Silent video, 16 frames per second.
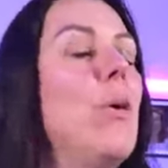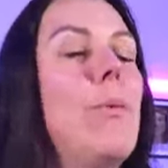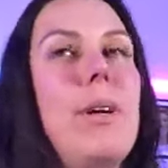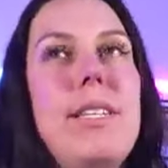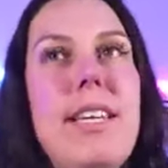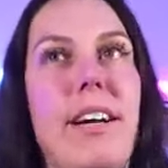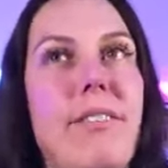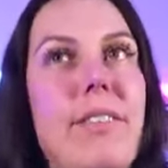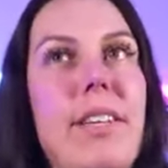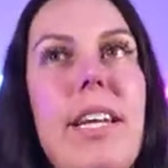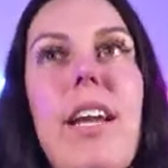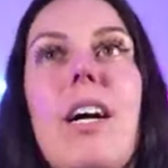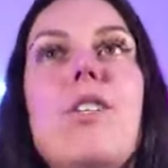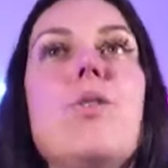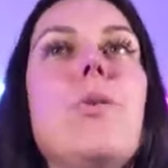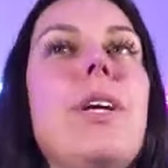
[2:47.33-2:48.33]
We're definitely
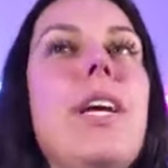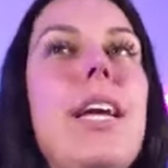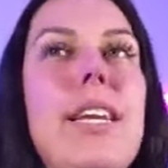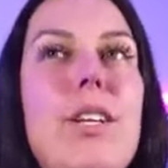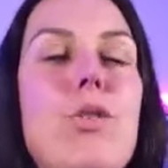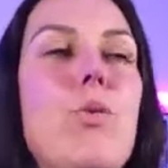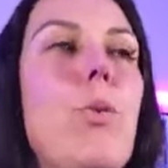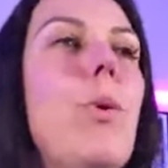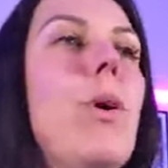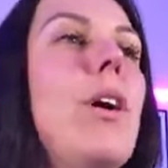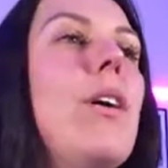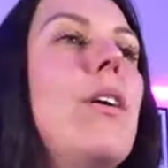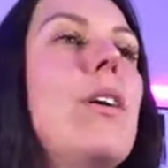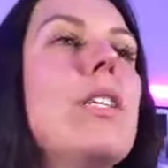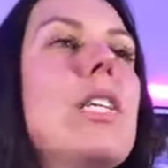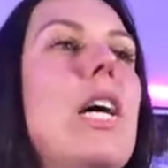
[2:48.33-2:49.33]
not doing any
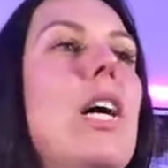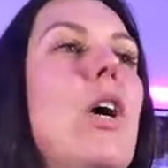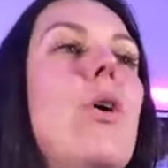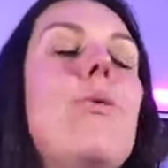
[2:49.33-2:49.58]
twirls.